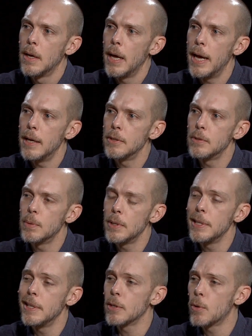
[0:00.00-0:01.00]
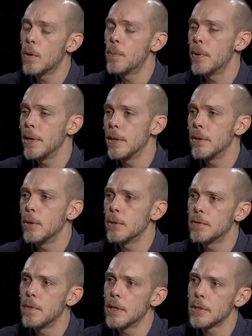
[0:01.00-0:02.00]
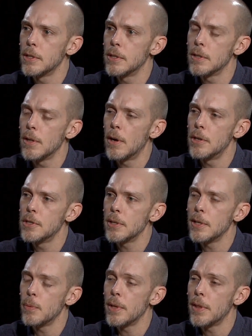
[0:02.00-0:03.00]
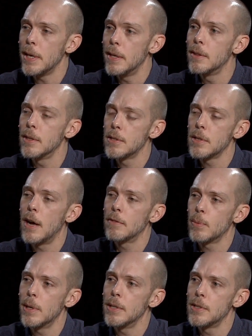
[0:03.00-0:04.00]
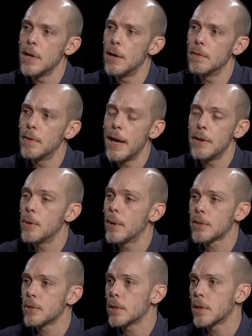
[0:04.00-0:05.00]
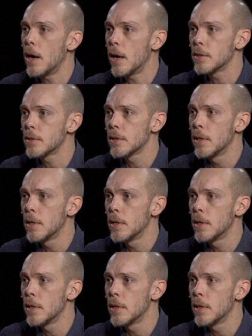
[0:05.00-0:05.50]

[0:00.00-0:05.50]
has really incorporated those functions largely within the software itself at no extra cost.